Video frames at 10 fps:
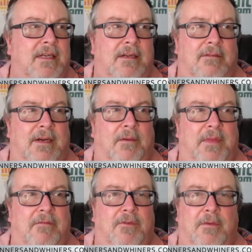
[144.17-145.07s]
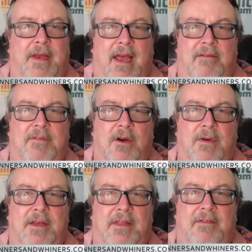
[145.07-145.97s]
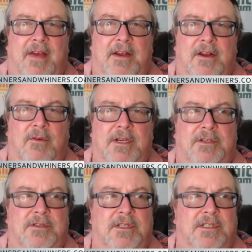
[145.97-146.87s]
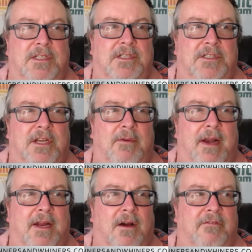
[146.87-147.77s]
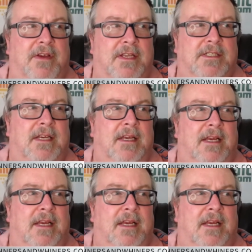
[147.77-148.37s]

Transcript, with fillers: well, they've really have no they've had no issues this season generating offense,